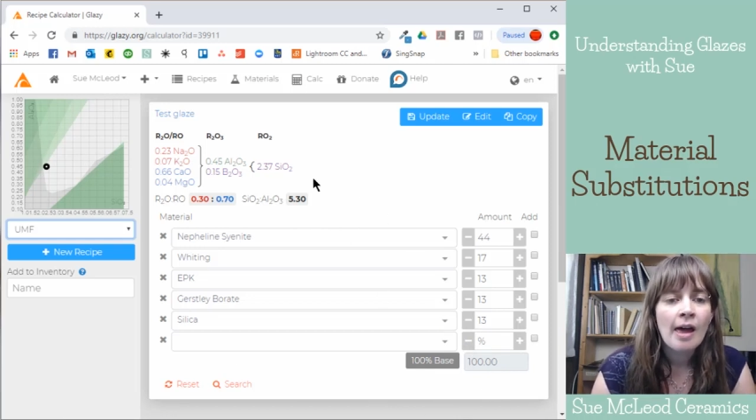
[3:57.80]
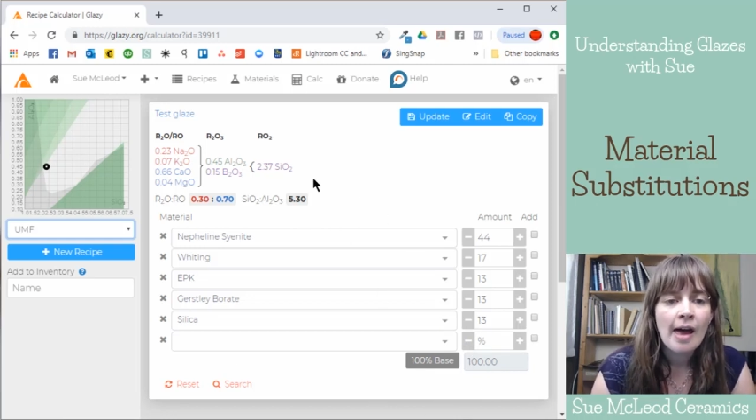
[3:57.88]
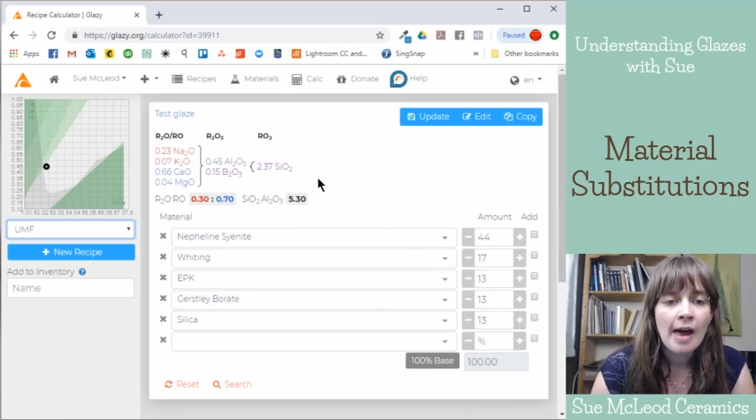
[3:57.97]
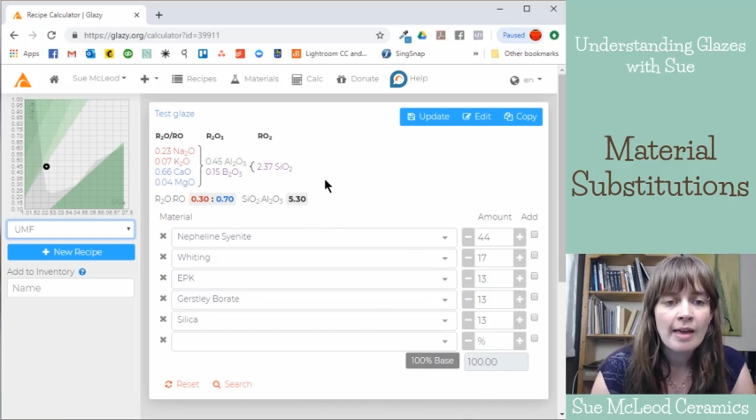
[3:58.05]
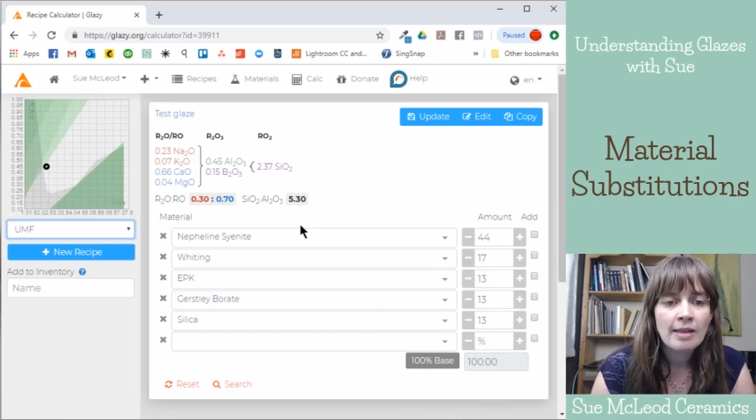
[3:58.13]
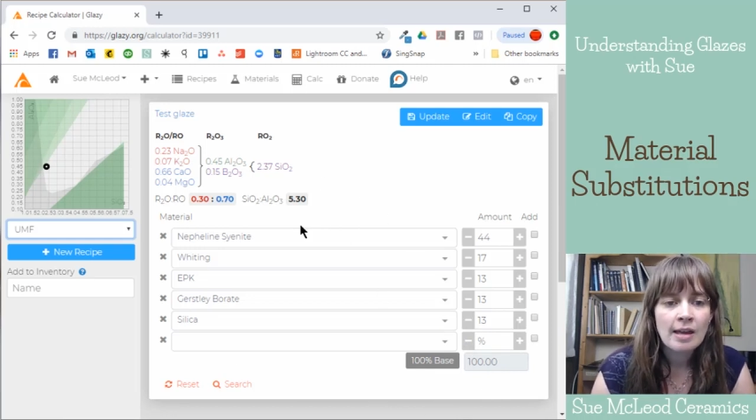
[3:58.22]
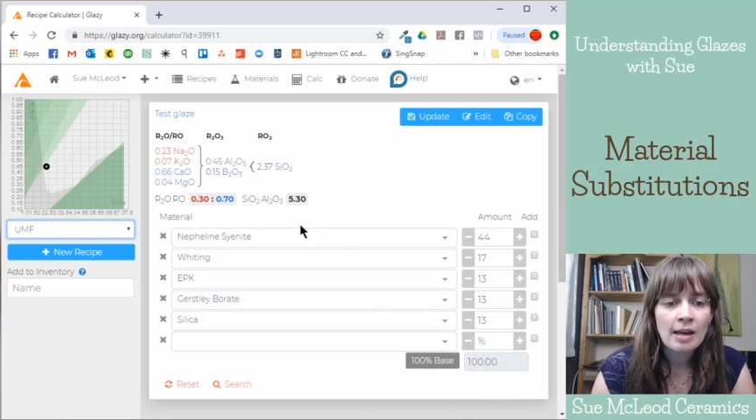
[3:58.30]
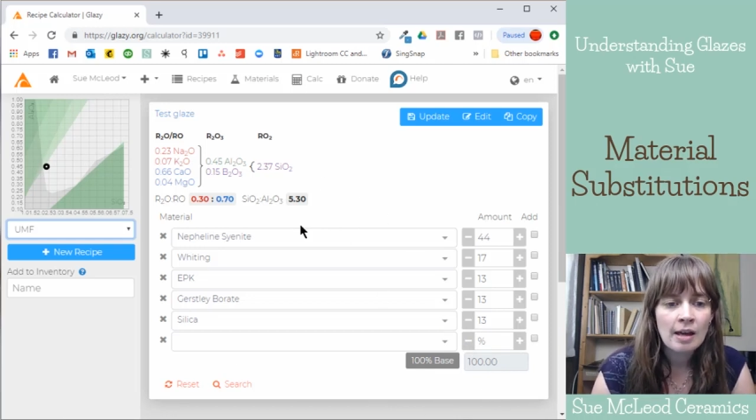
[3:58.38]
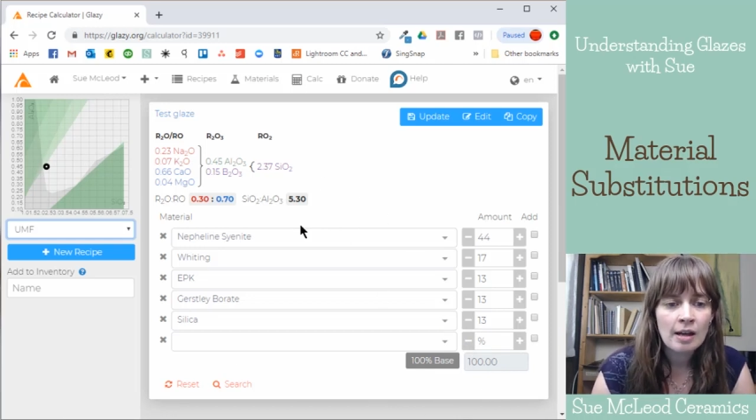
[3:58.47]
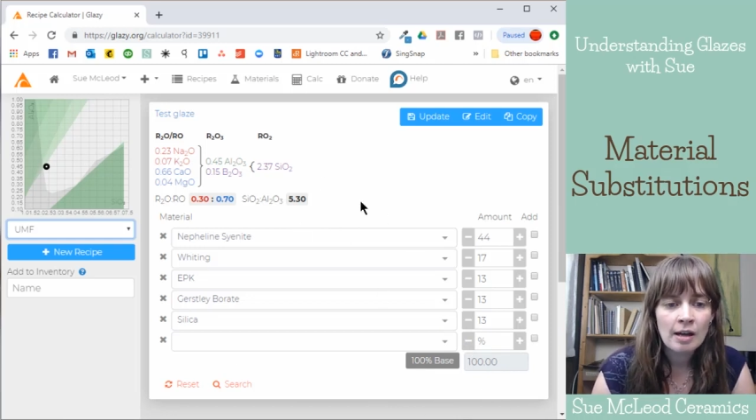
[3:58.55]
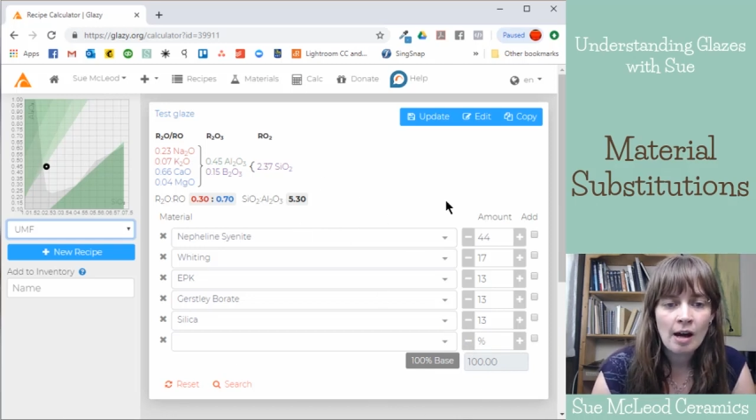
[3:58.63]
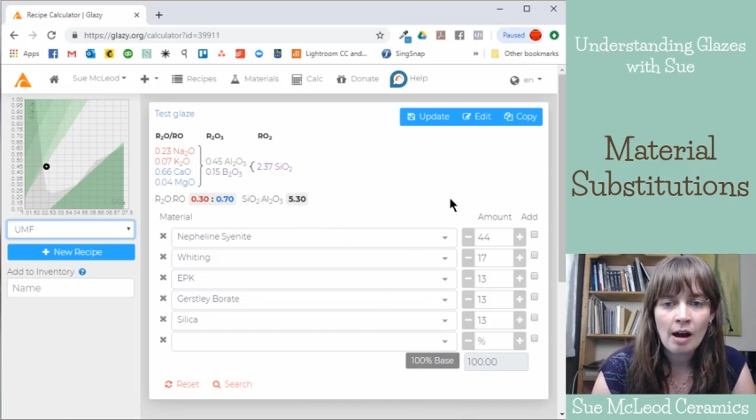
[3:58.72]
And
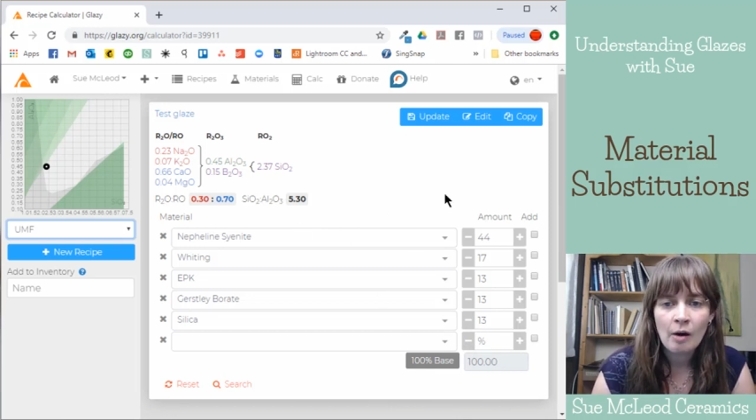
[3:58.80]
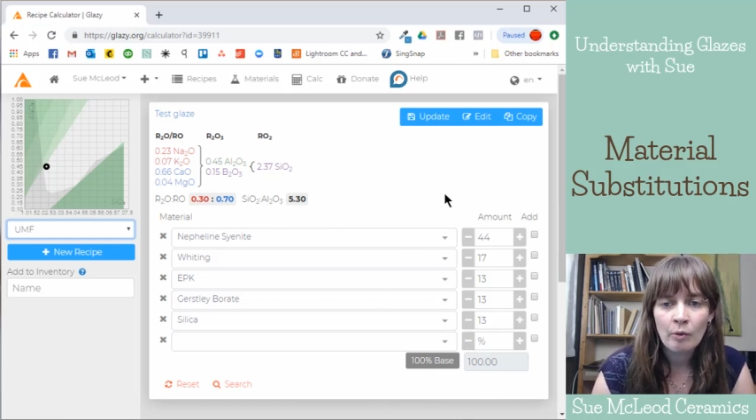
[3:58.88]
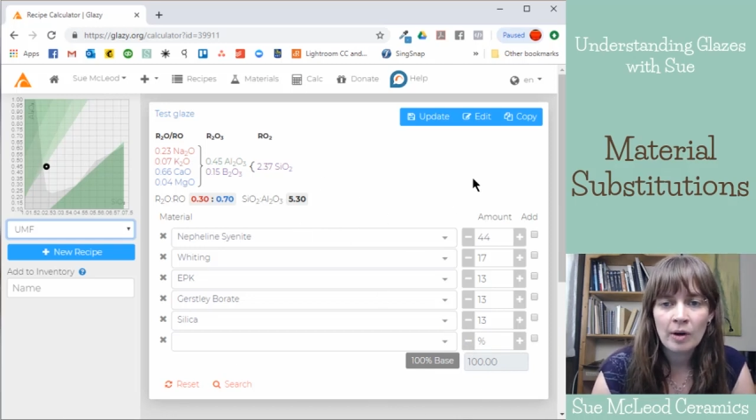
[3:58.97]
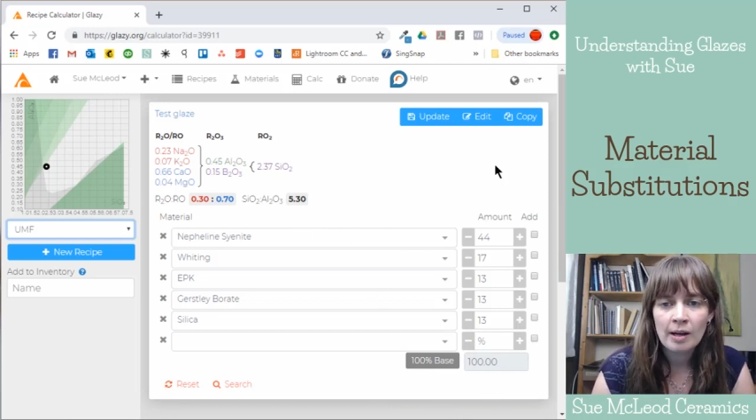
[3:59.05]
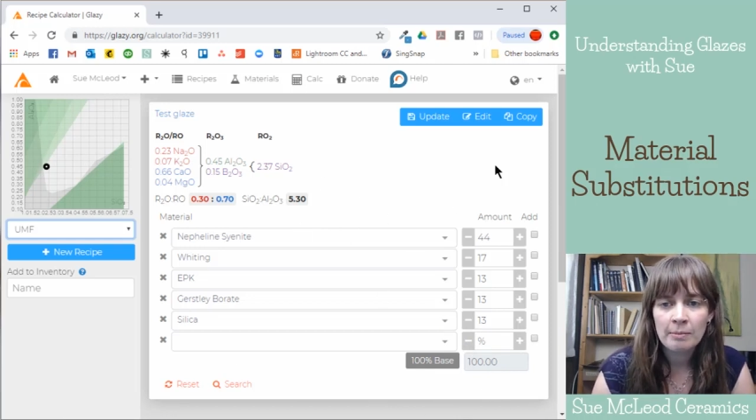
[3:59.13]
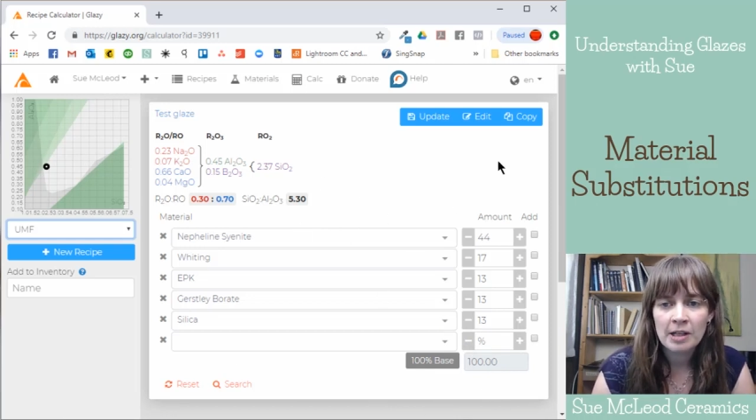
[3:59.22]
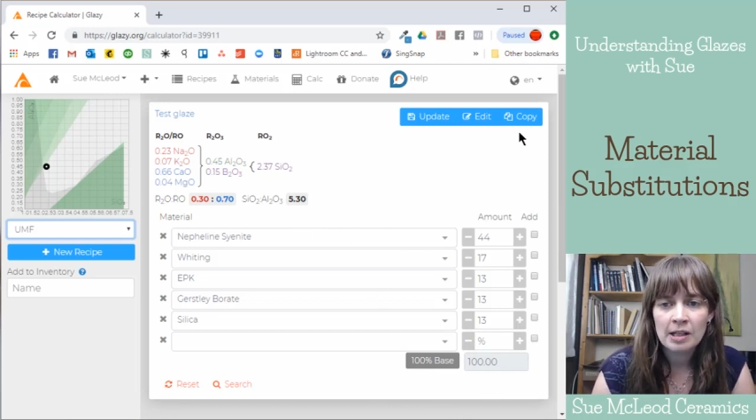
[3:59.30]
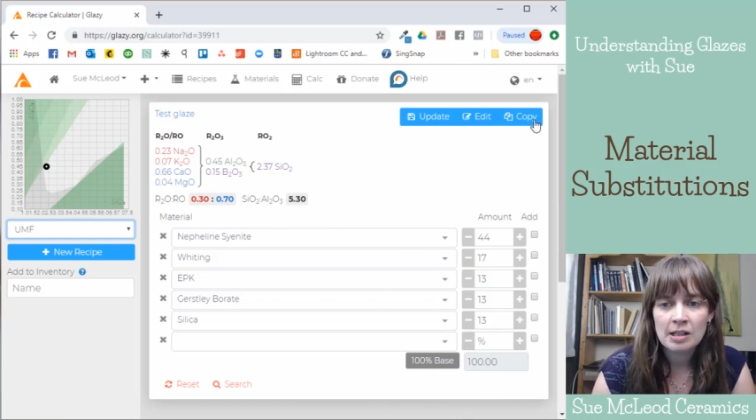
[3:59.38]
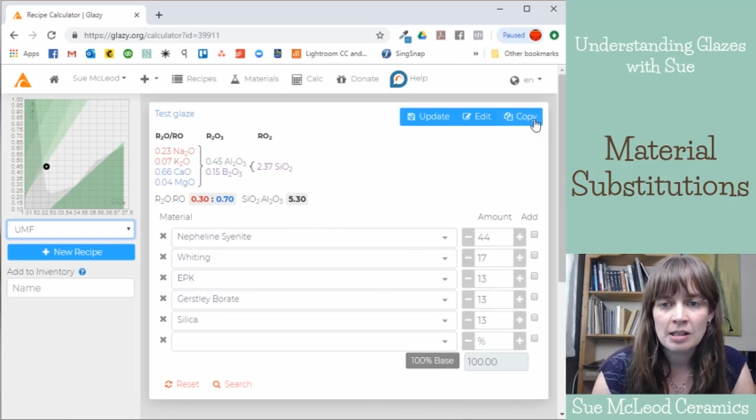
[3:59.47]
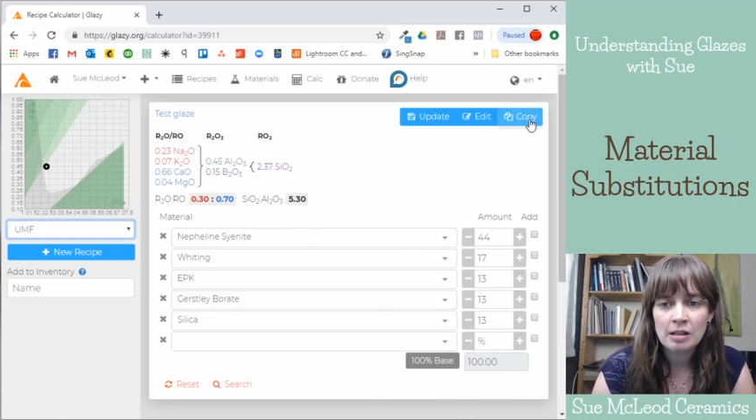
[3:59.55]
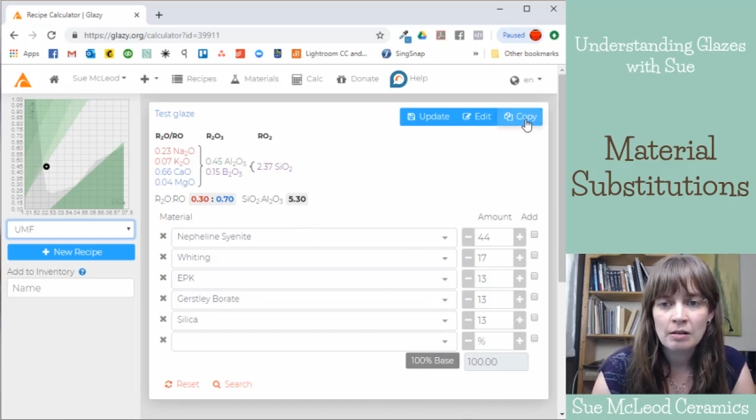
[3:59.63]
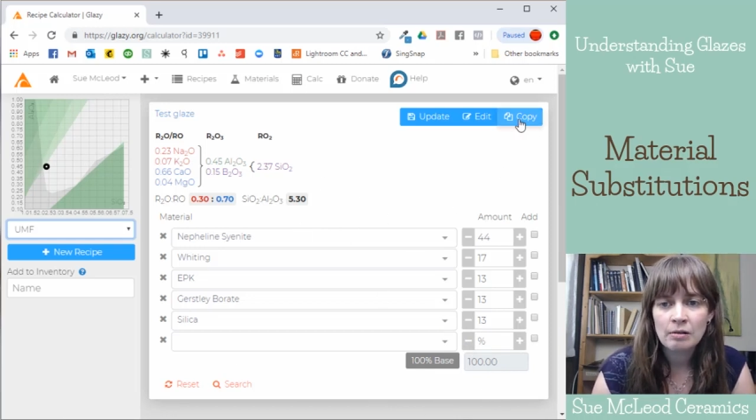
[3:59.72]
then what I'm going to
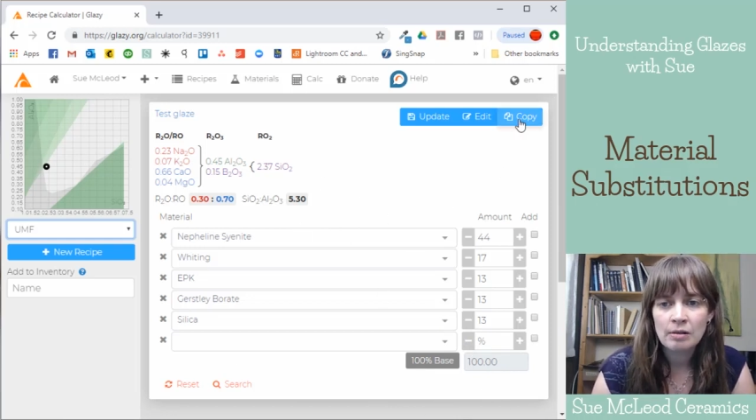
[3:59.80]
do